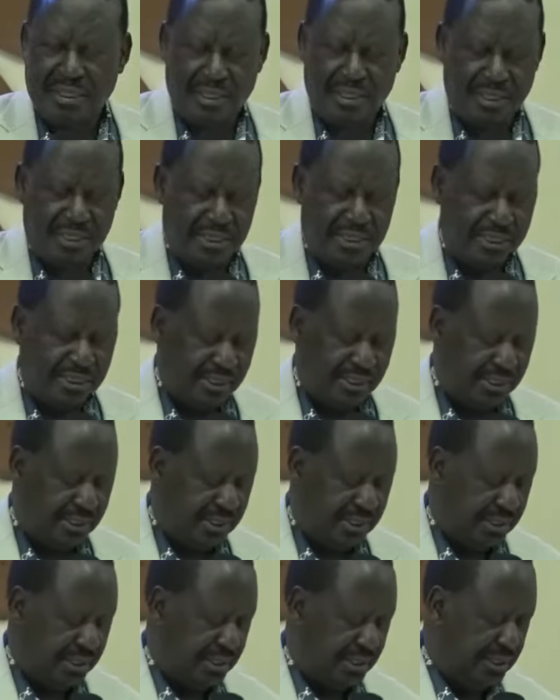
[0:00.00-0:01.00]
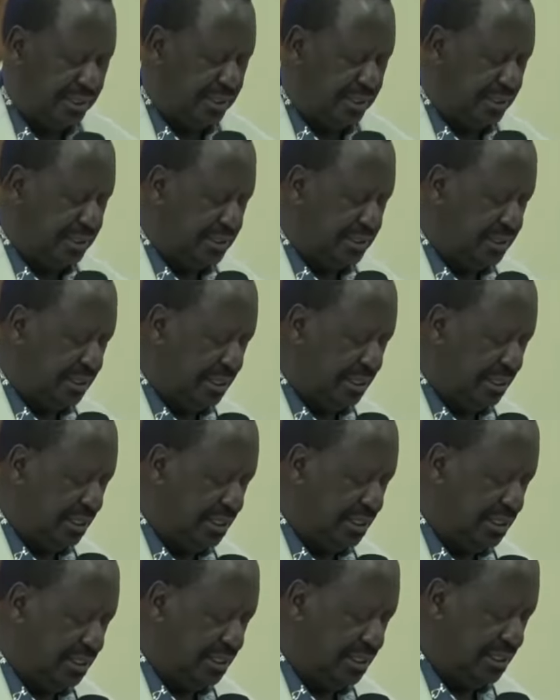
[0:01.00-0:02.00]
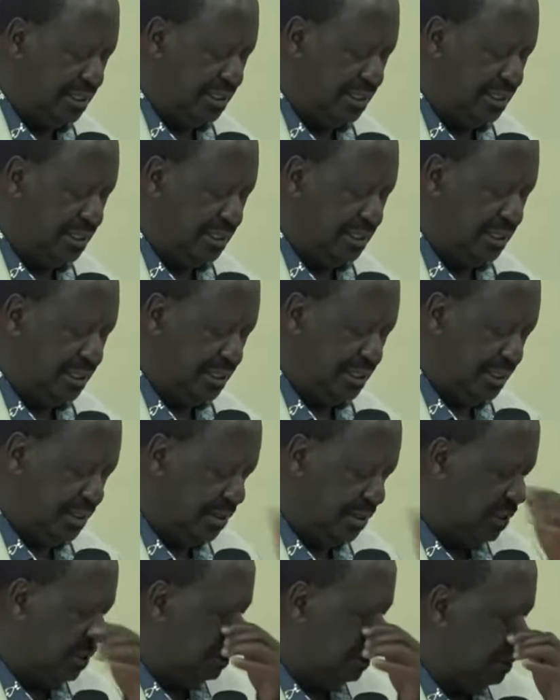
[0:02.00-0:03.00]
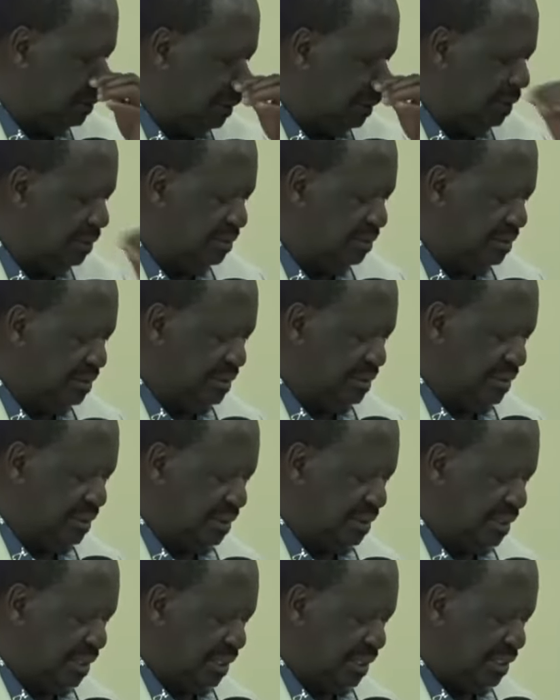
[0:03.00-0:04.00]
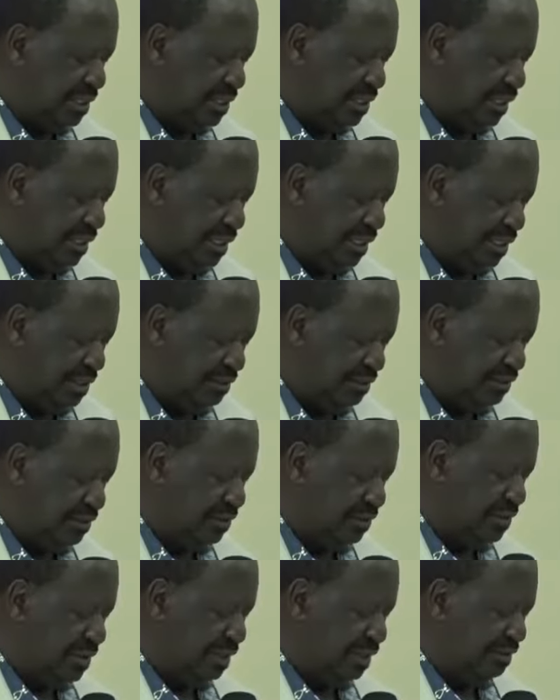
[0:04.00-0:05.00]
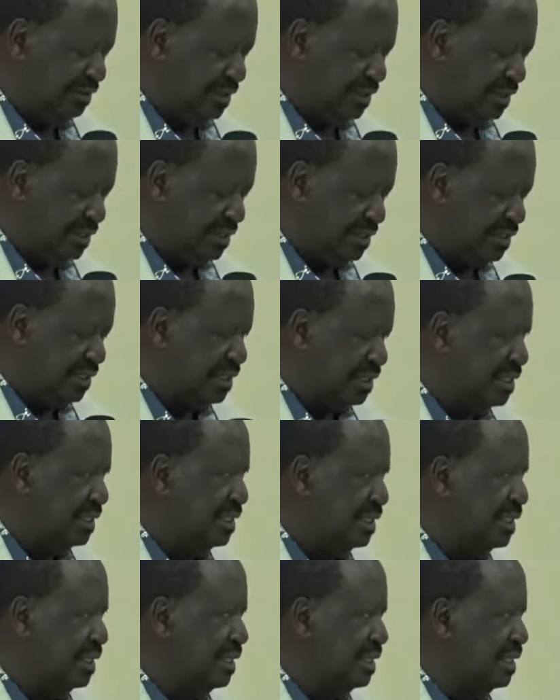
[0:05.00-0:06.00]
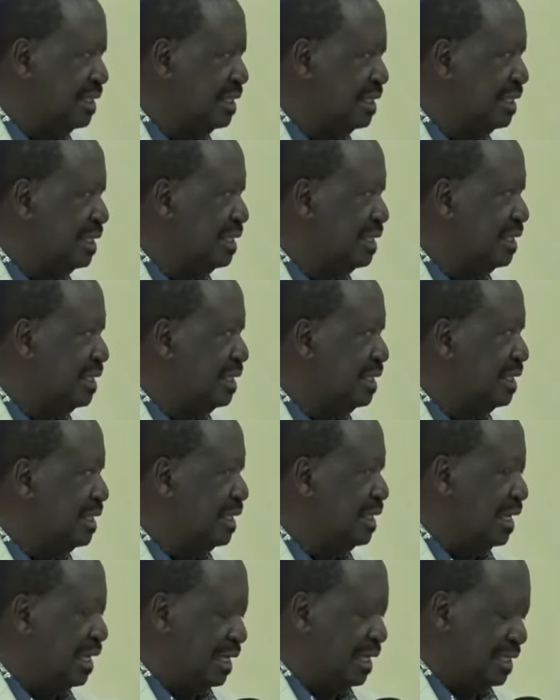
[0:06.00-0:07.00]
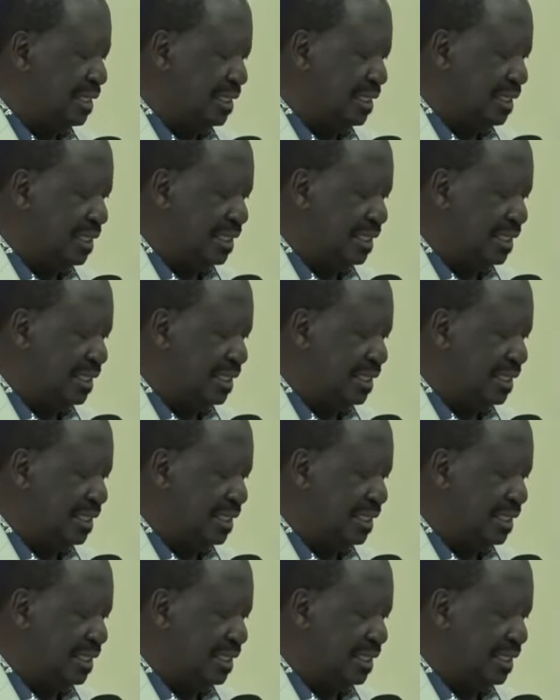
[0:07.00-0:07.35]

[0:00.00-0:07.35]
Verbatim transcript: Uh, secondly, of course, we have a standard of good governance, and.